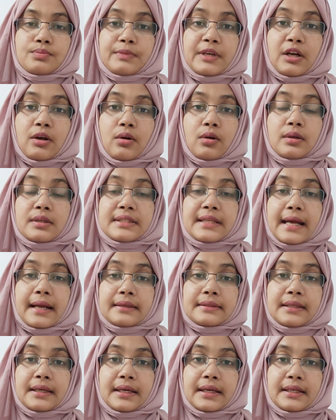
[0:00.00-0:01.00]
Because
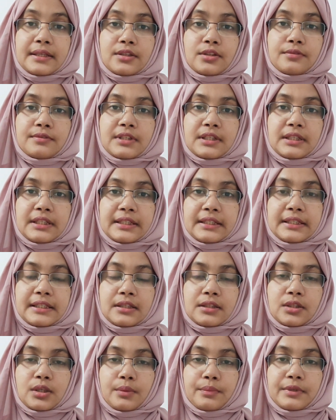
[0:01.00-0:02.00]
at the end of the
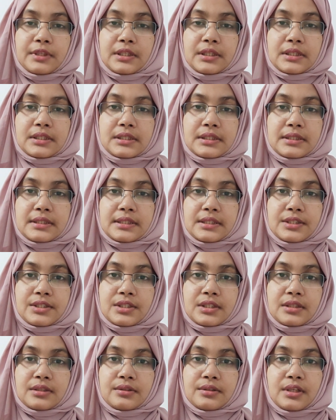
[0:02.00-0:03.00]
clinical communication
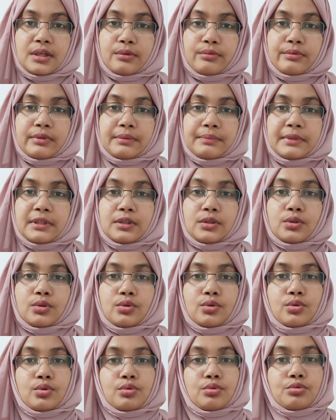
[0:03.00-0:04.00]
session, there will be
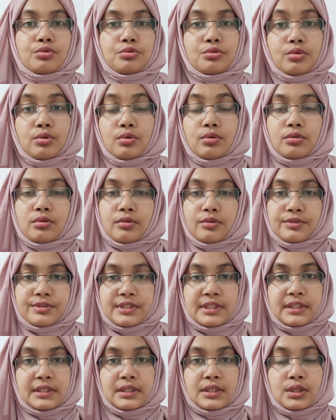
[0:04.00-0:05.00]
no
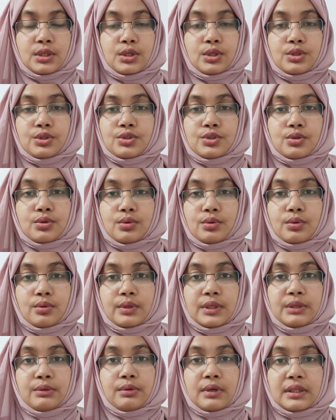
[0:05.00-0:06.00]
crossing.
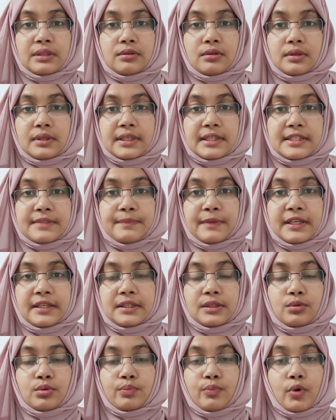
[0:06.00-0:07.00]
So you cannot
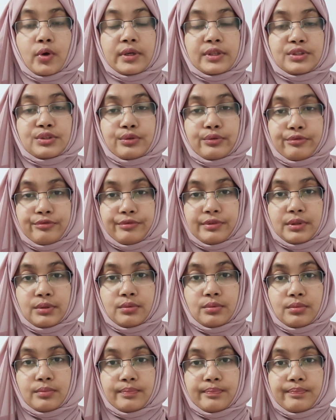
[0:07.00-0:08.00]
explain your point of
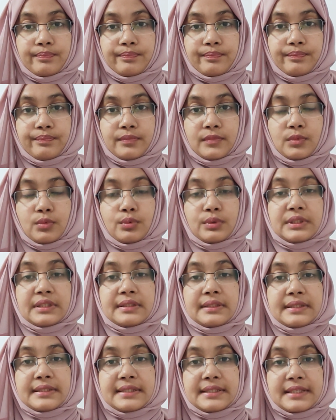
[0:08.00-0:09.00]
view.
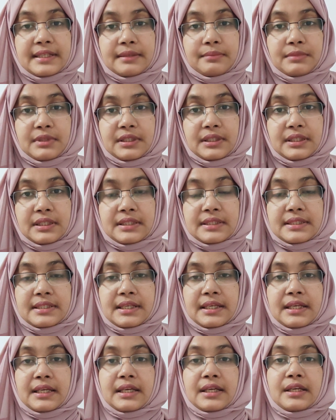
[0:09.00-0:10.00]
Within these 10 minutes,
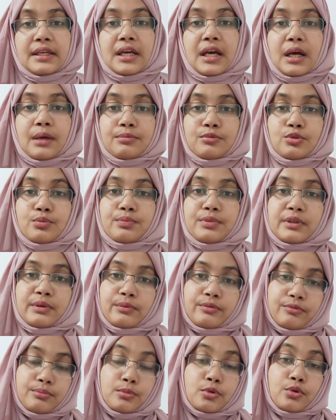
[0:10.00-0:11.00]
you have to
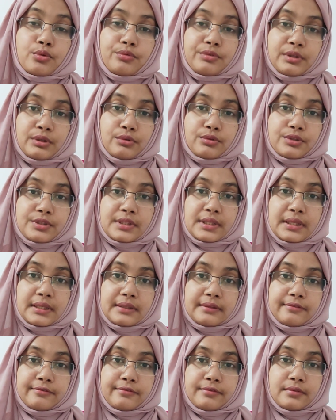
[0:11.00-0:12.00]
prove
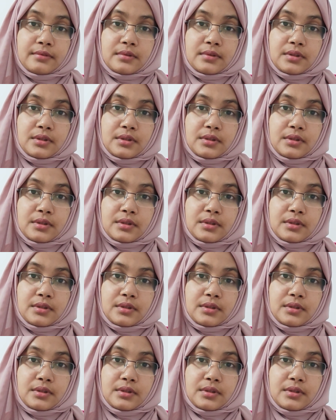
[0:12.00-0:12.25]
yourself.